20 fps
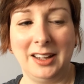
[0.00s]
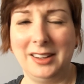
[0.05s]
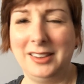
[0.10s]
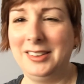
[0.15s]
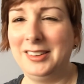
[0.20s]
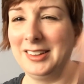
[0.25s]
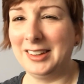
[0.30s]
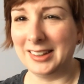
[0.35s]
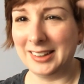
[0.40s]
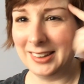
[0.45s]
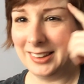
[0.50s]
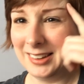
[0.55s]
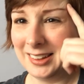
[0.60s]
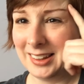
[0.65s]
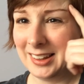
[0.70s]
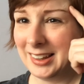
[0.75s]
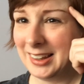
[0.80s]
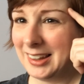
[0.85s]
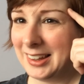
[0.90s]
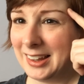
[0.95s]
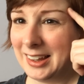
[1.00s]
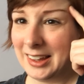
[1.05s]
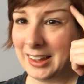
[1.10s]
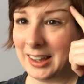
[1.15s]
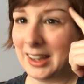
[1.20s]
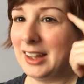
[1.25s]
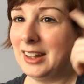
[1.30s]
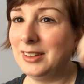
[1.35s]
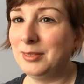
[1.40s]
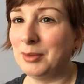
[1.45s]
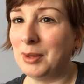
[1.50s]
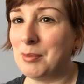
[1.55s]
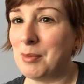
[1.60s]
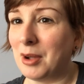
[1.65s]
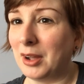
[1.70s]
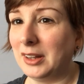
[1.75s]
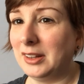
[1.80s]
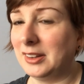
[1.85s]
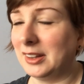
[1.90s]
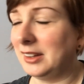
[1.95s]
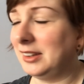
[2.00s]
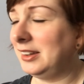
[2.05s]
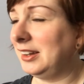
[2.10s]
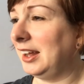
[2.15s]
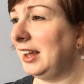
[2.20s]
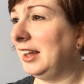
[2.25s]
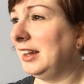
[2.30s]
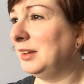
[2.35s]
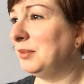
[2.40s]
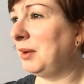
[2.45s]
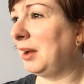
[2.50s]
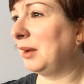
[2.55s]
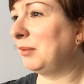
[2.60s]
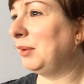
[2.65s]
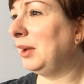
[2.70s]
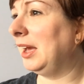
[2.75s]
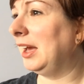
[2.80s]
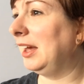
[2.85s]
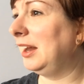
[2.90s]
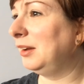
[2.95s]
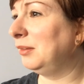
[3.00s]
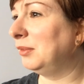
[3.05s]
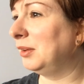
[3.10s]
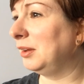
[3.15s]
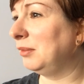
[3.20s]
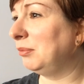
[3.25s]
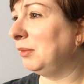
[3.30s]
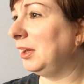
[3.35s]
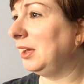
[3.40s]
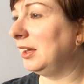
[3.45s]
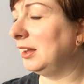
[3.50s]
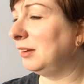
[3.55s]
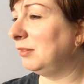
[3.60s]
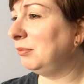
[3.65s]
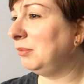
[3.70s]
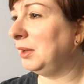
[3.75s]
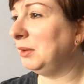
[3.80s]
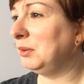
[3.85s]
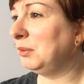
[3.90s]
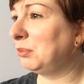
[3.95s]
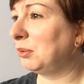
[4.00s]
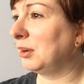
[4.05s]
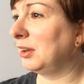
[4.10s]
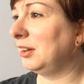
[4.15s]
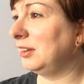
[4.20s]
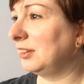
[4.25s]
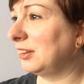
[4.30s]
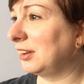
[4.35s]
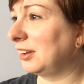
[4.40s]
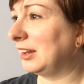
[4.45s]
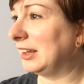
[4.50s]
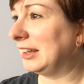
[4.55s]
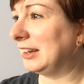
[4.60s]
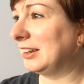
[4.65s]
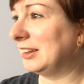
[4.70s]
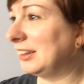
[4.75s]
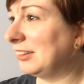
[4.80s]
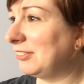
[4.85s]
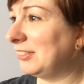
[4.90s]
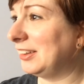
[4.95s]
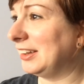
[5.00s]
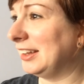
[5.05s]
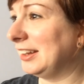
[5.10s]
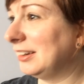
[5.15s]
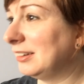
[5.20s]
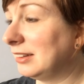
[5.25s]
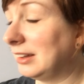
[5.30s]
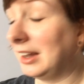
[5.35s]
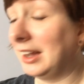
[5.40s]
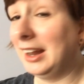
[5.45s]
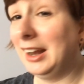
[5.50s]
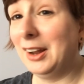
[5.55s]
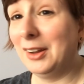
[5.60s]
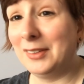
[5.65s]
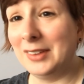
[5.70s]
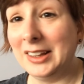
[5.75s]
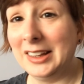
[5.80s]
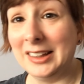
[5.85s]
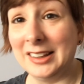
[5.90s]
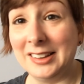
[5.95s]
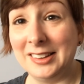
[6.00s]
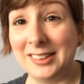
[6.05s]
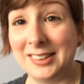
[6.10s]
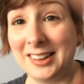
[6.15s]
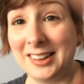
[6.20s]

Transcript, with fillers: Still, has my mindset today. In the back of my head, I'm like, man, maybe Brian's not gonna get on that flight. I know he is.